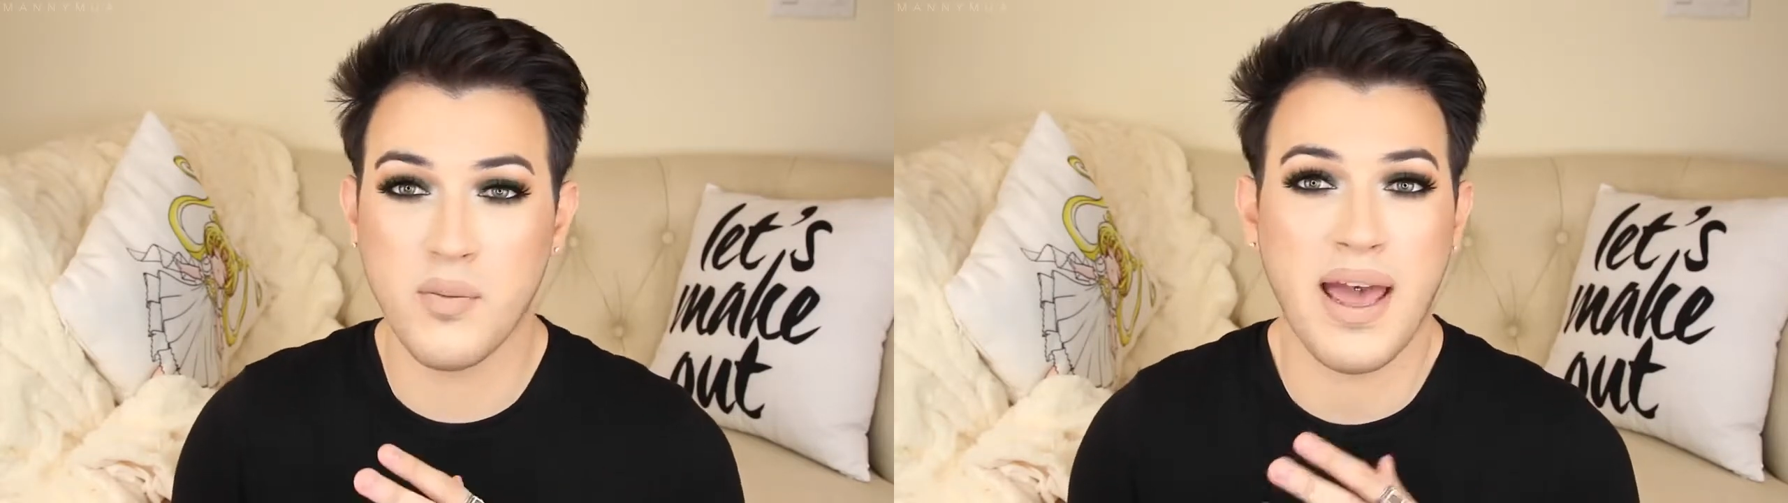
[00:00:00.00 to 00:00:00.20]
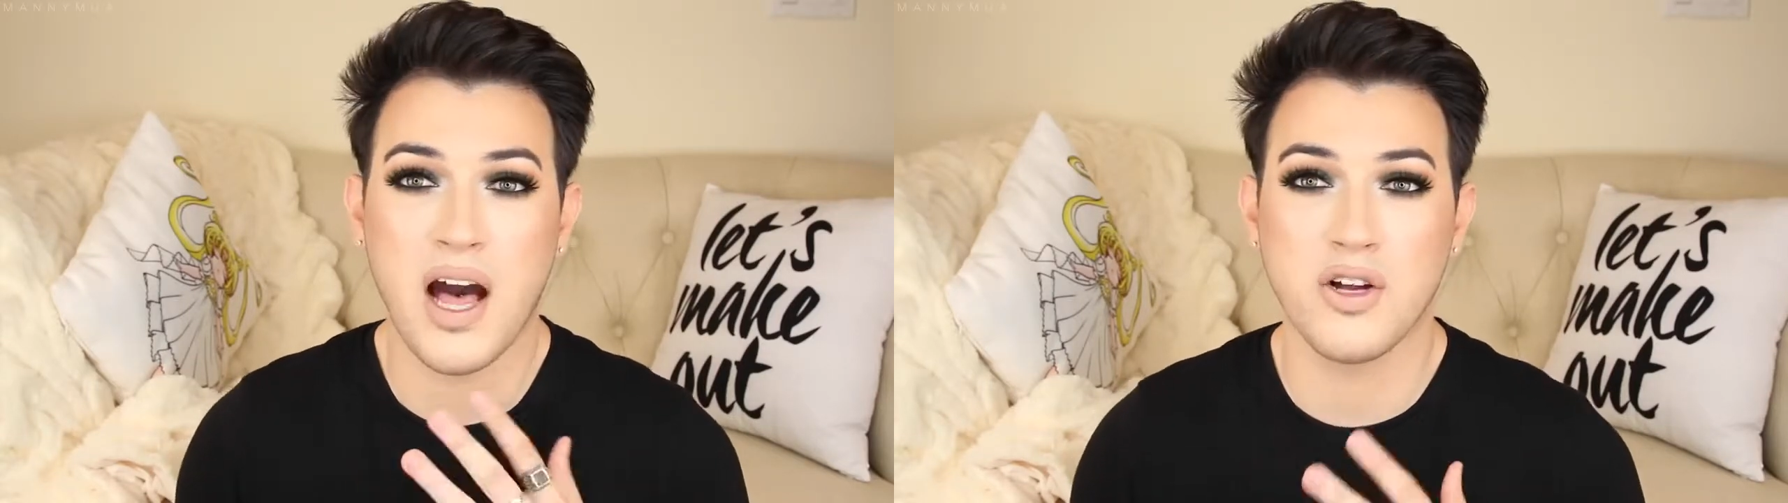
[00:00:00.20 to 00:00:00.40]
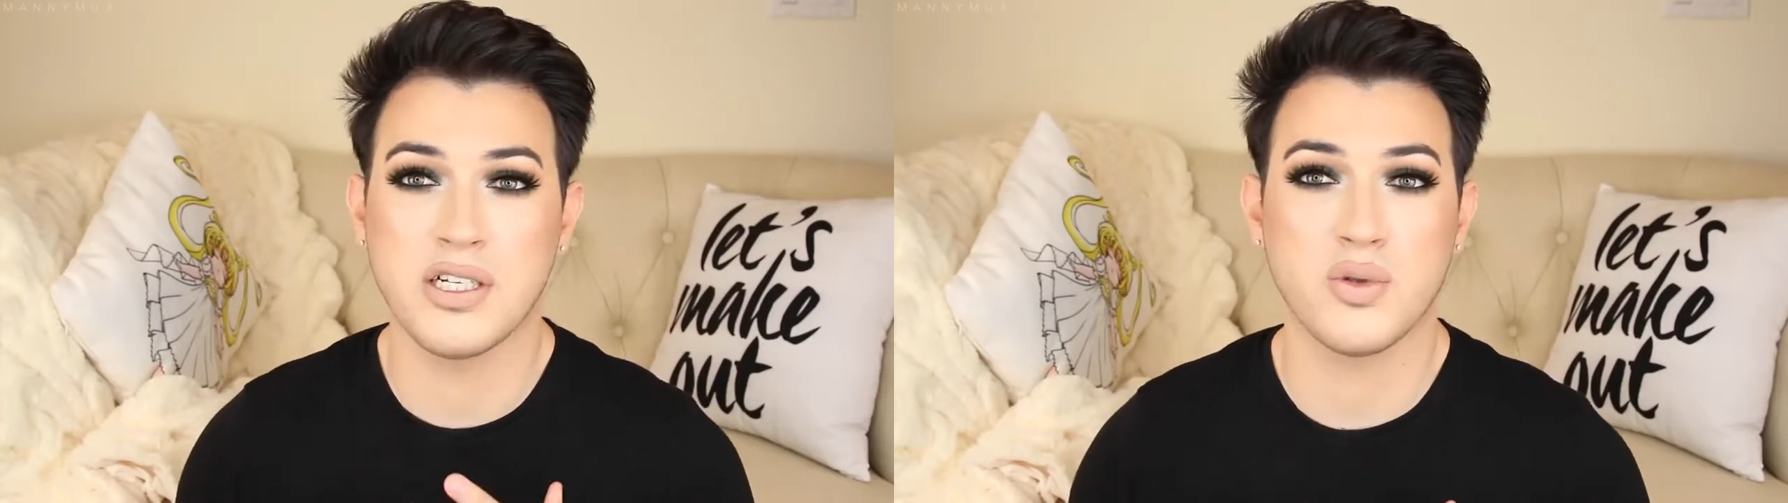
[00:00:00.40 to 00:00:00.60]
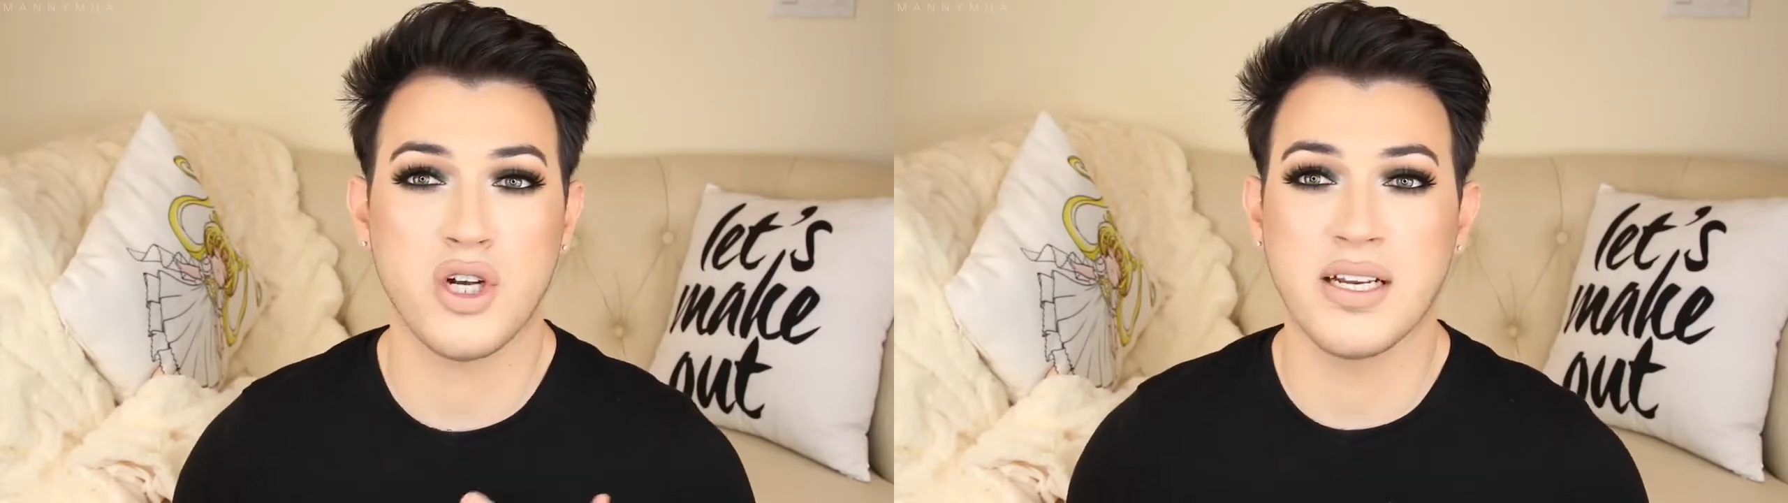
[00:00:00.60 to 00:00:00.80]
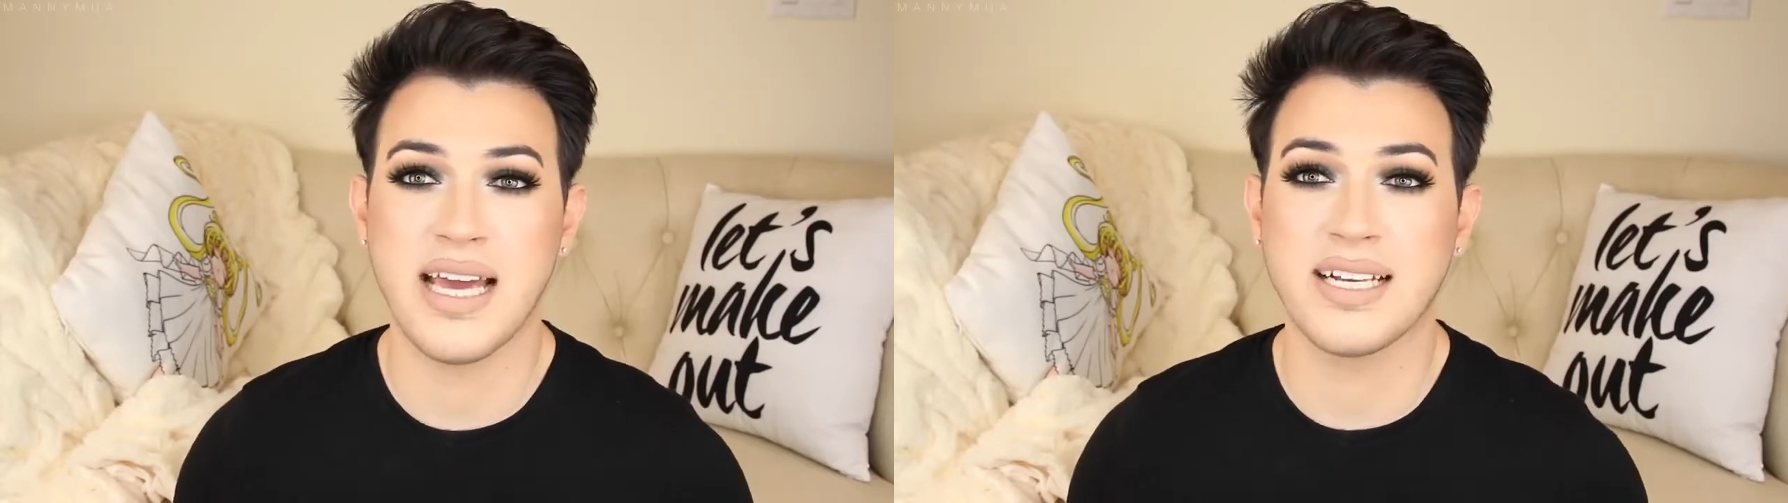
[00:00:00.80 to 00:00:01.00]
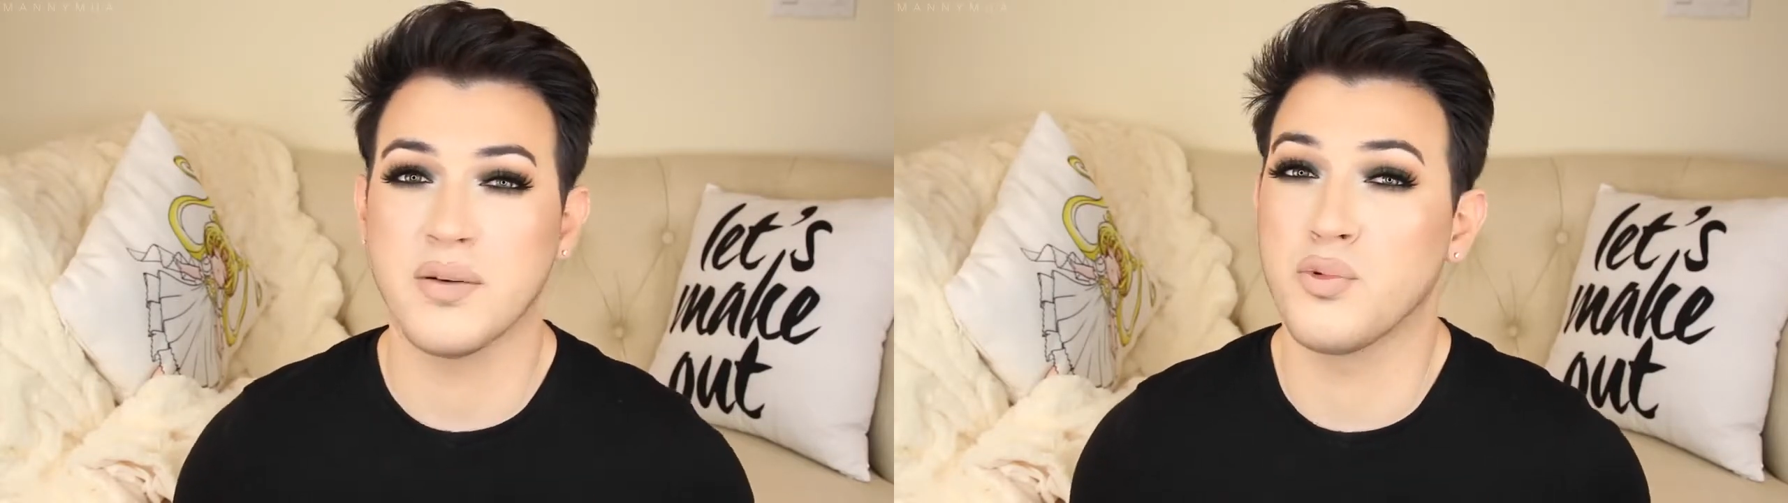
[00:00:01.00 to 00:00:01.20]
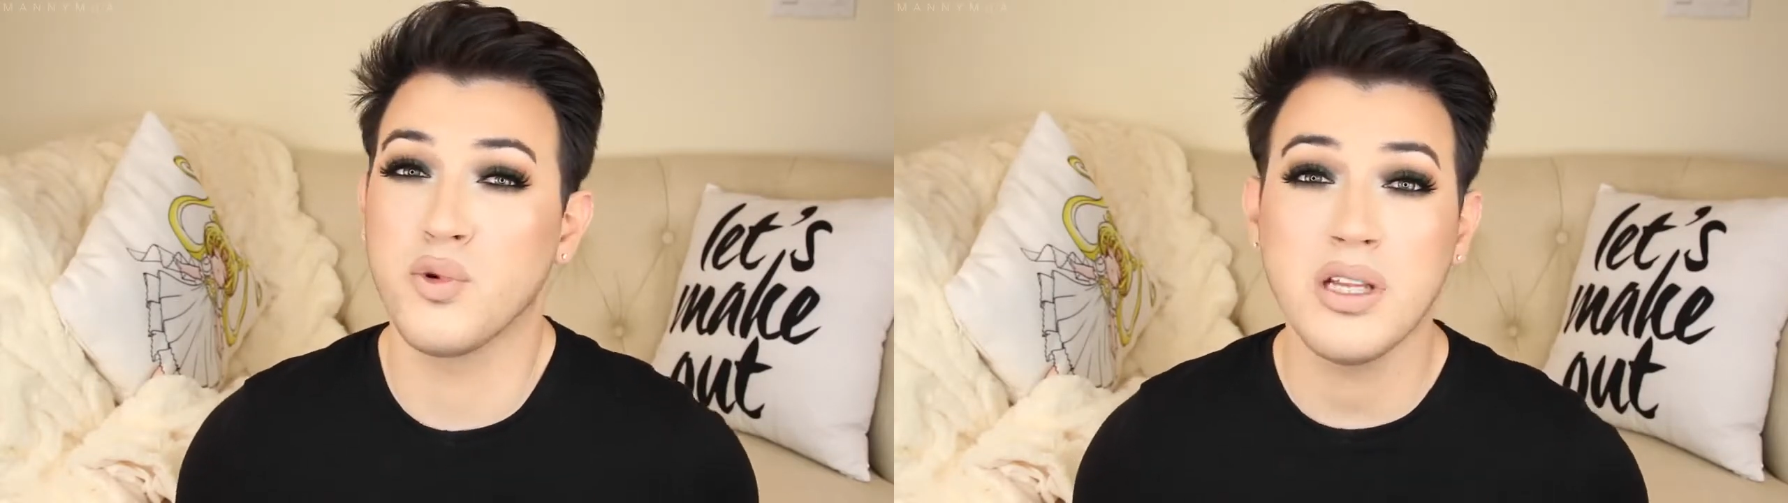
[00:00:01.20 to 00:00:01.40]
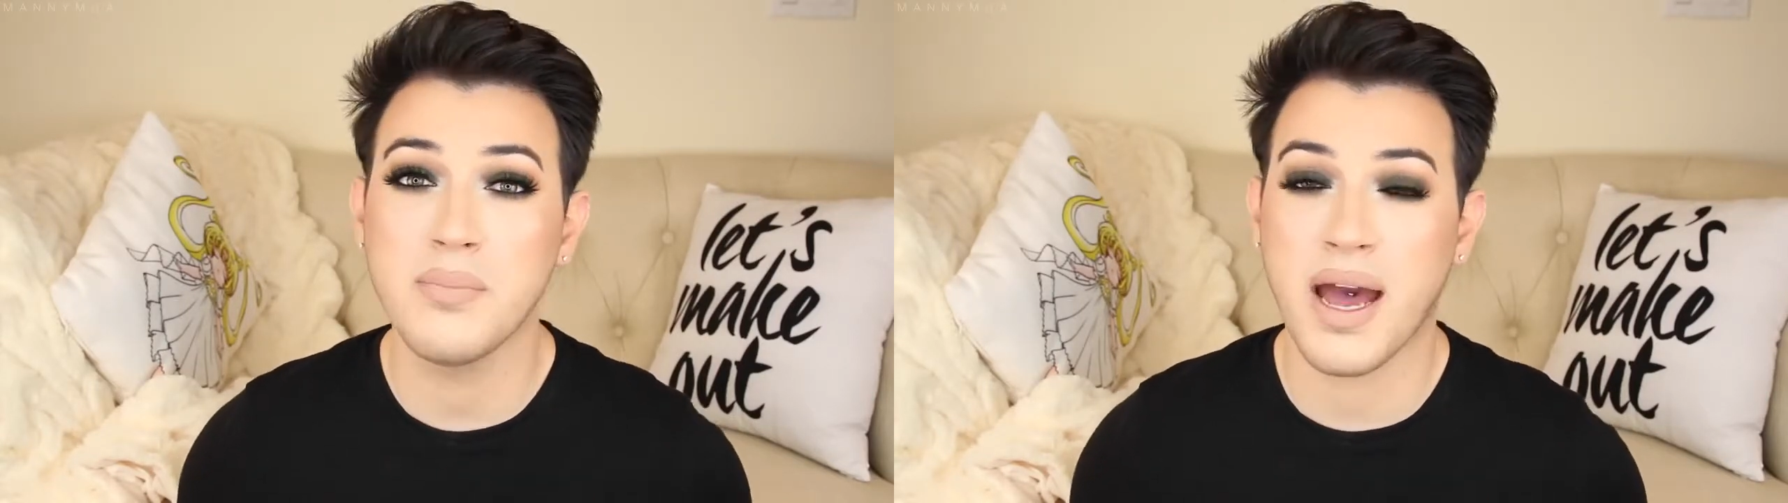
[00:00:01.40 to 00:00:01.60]
my allergies were starting to act up
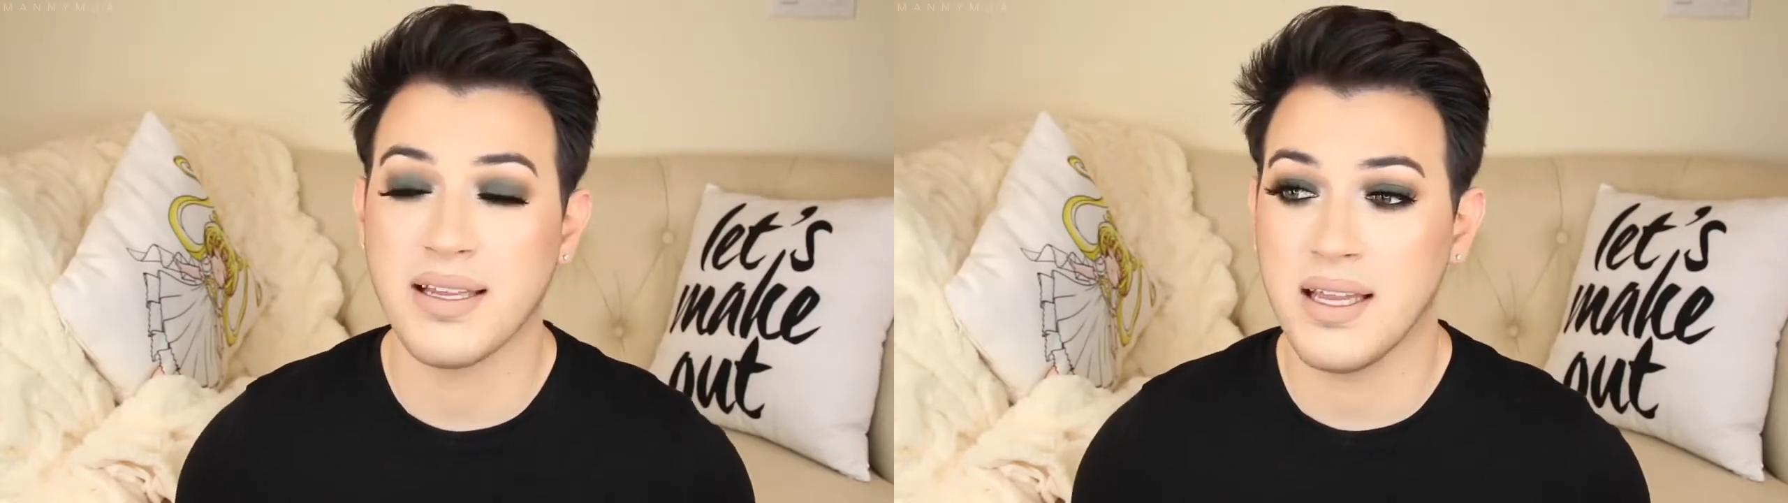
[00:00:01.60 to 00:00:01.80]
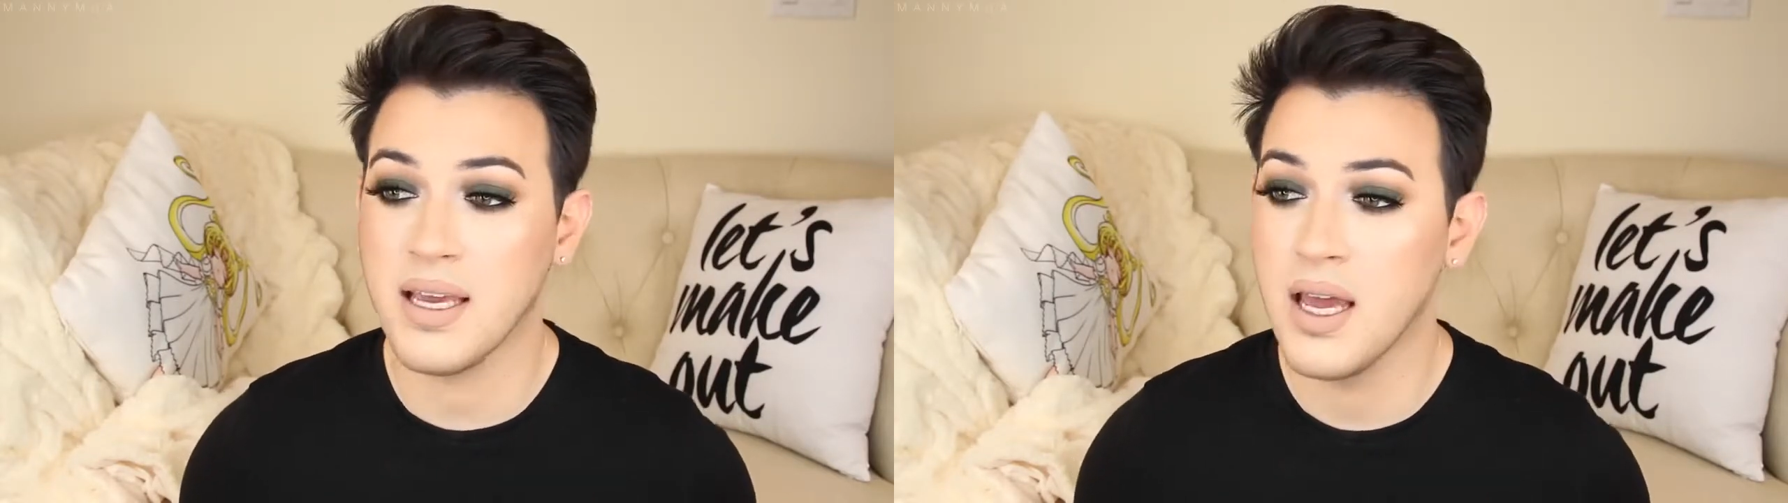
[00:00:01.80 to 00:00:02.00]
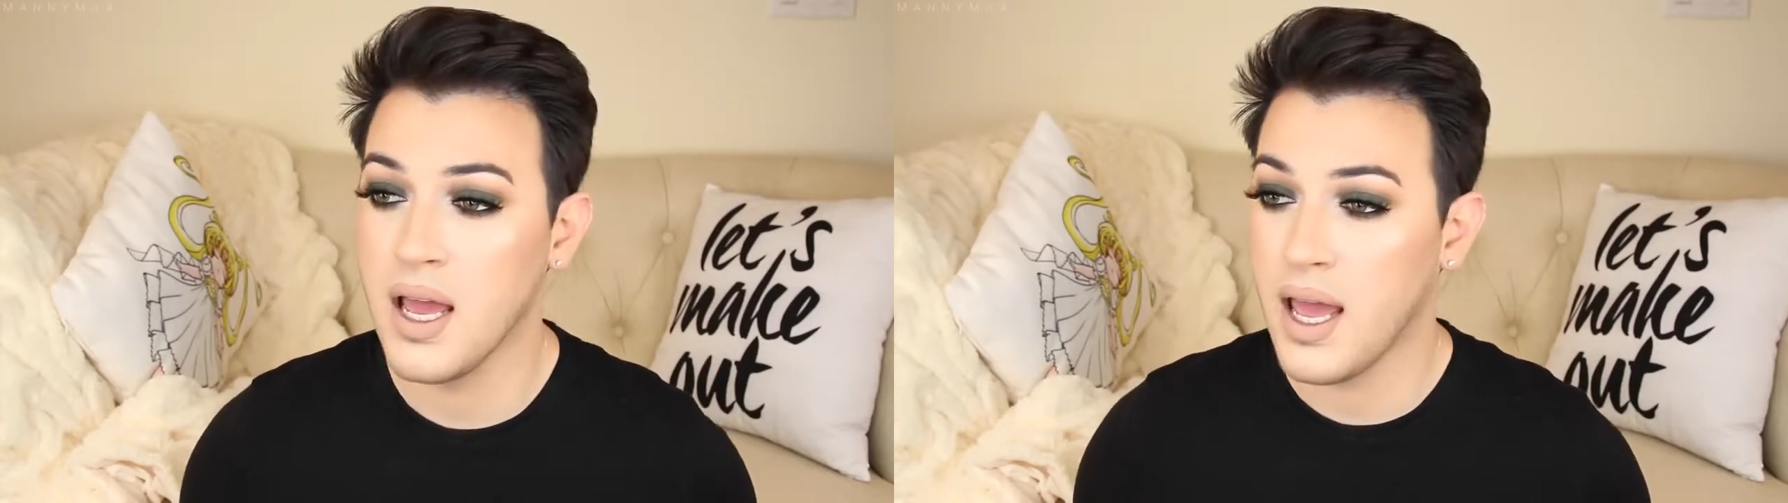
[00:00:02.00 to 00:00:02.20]
really badly.